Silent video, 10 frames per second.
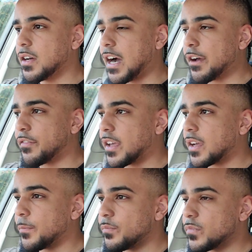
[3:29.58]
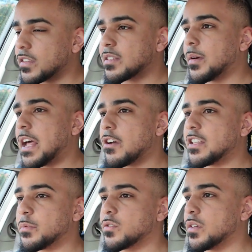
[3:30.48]
I think the
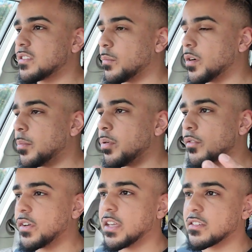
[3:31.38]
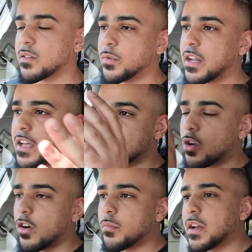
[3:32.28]
similarities between someone in poverty and someone that has a
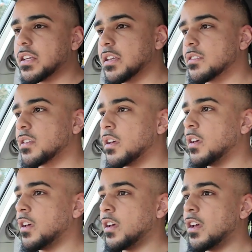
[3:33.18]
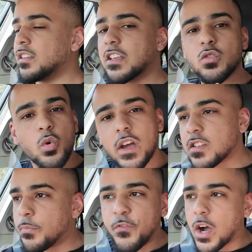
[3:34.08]
lot of money is, there's
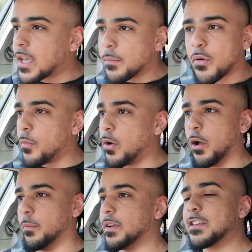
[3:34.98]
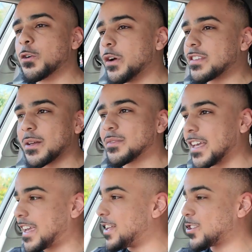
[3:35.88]
always a fucking problem. There's always some
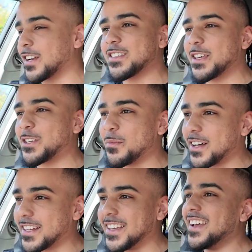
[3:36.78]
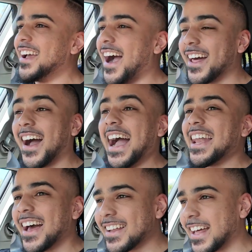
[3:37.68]
dickhead trying to take your money. And I
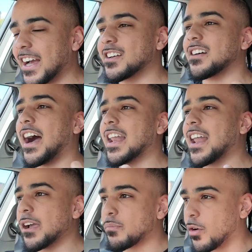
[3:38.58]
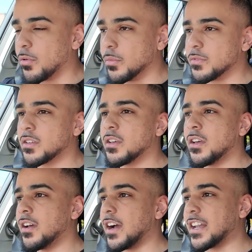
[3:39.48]
like that, because I like problems.
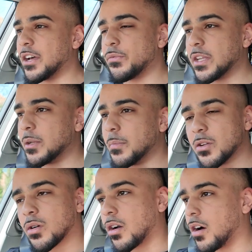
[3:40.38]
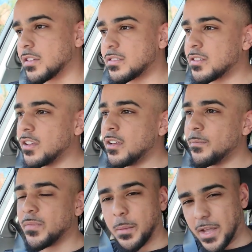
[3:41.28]
And I think the middle class,
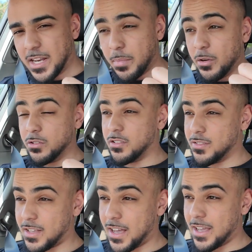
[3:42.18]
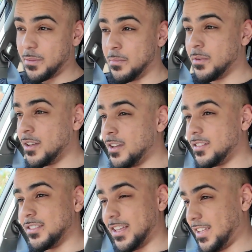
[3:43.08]
they pay the bills on time,
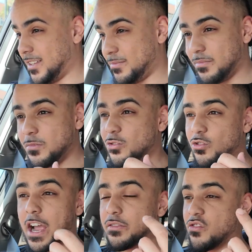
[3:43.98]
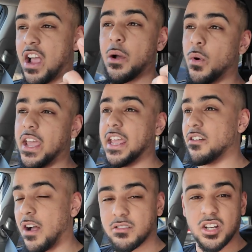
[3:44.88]
they drive the right way
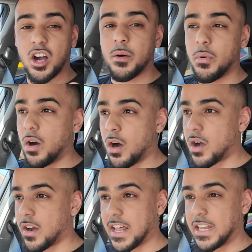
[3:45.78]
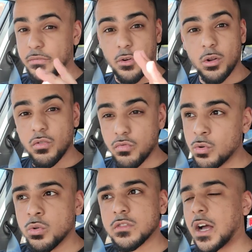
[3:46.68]
around the car park, like, they follow the
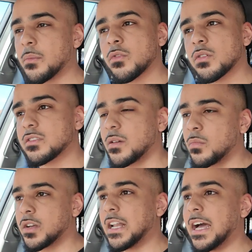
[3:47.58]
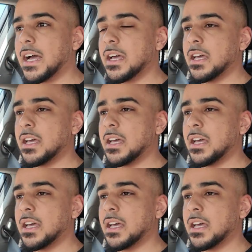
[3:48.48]
rules. I'm not someone that